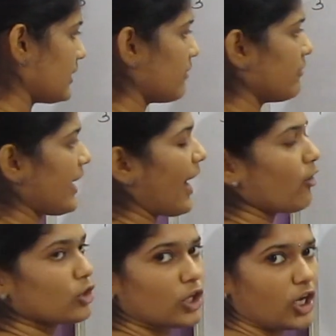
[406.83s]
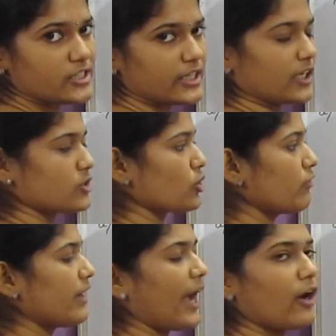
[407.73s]
we have cross here. So,
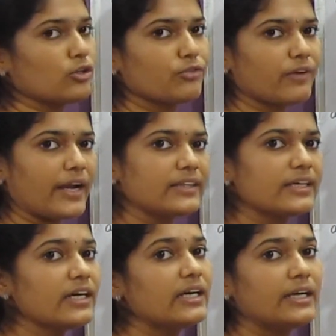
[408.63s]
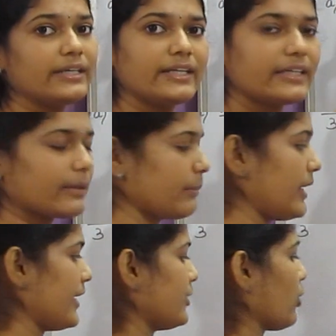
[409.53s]
we have to find the
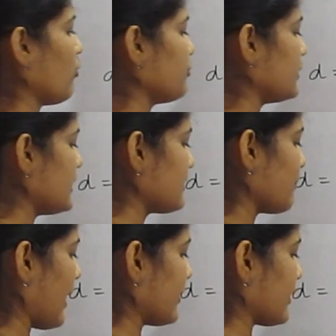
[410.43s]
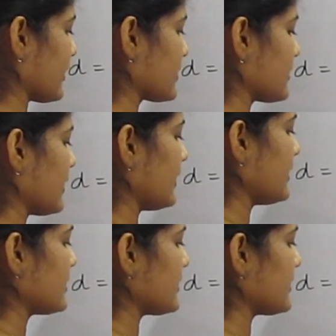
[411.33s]
determinant of this matrix. That is